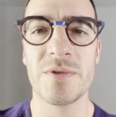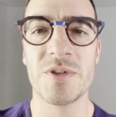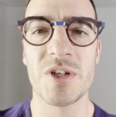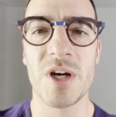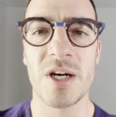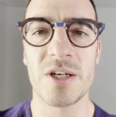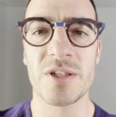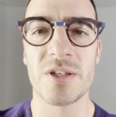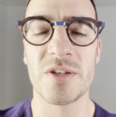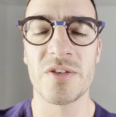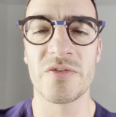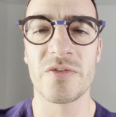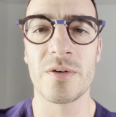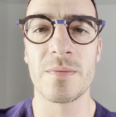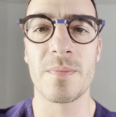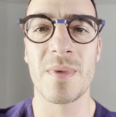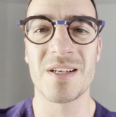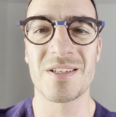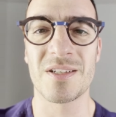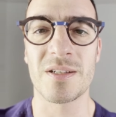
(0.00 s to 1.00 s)
injections for
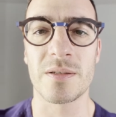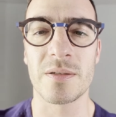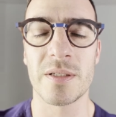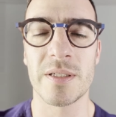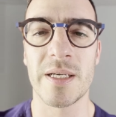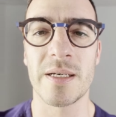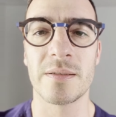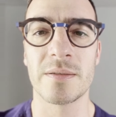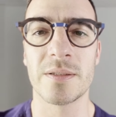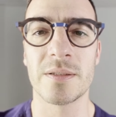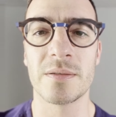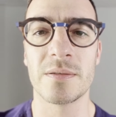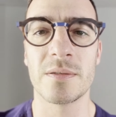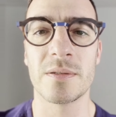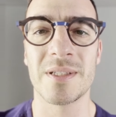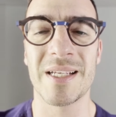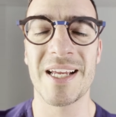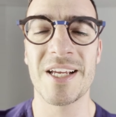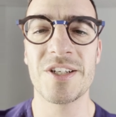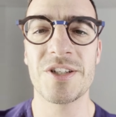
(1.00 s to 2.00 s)

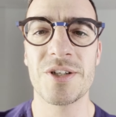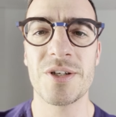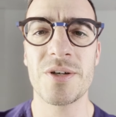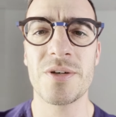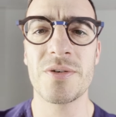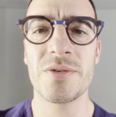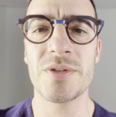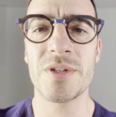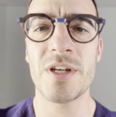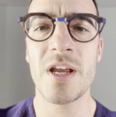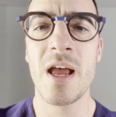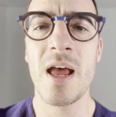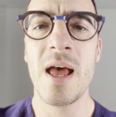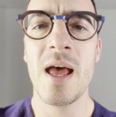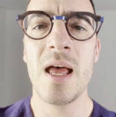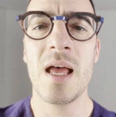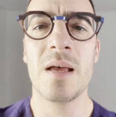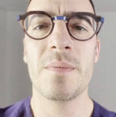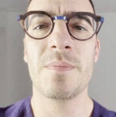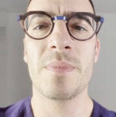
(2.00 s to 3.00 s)
musculoskeletal issues,
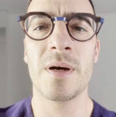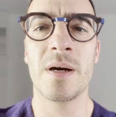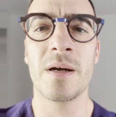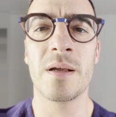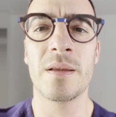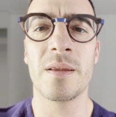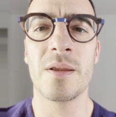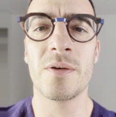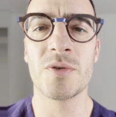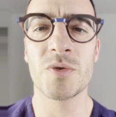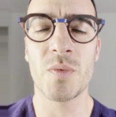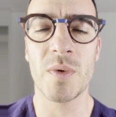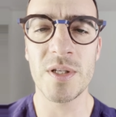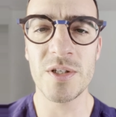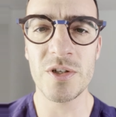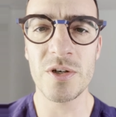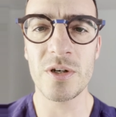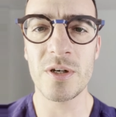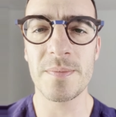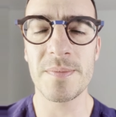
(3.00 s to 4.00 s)
but there's one
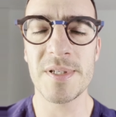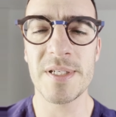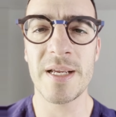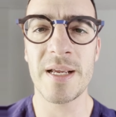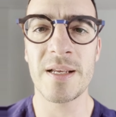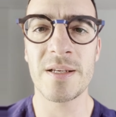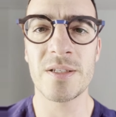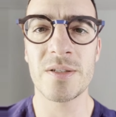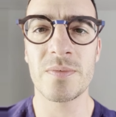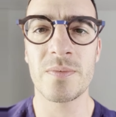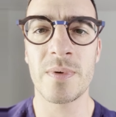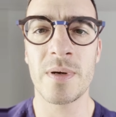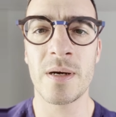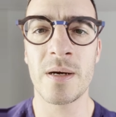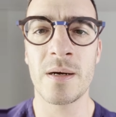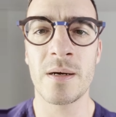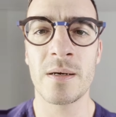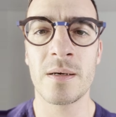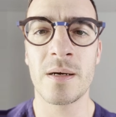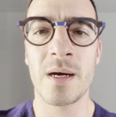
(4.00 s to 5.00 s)
circumstance
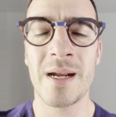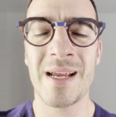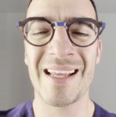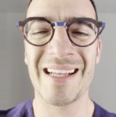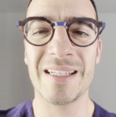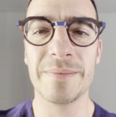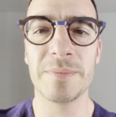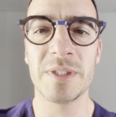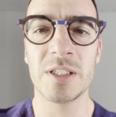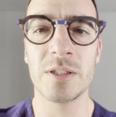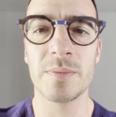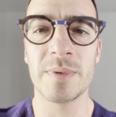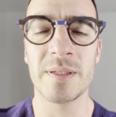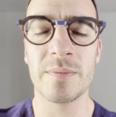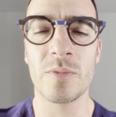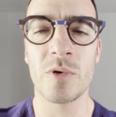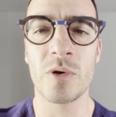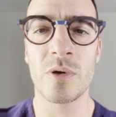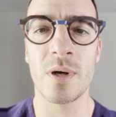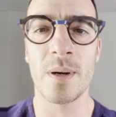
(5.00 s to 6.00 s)
where I am a little bit
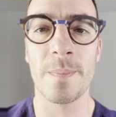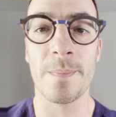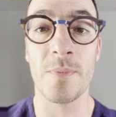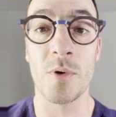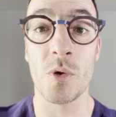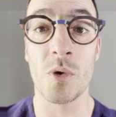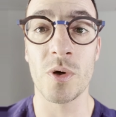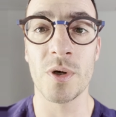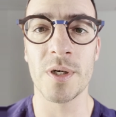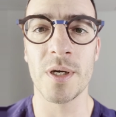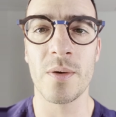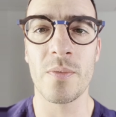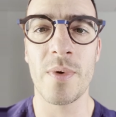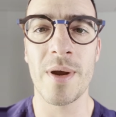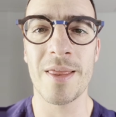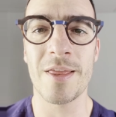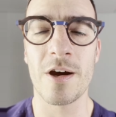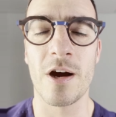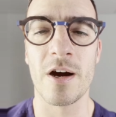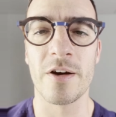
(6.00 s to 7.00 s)
more on board
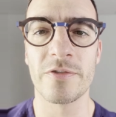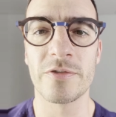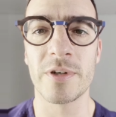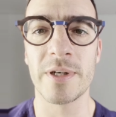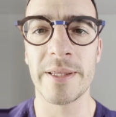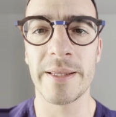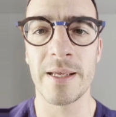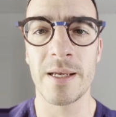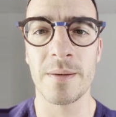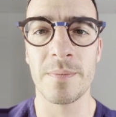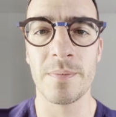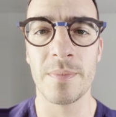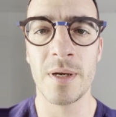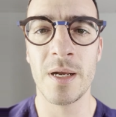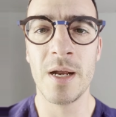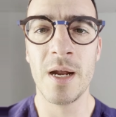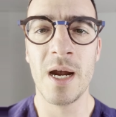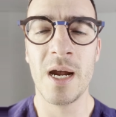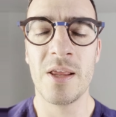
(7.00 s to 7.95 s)
with offering them.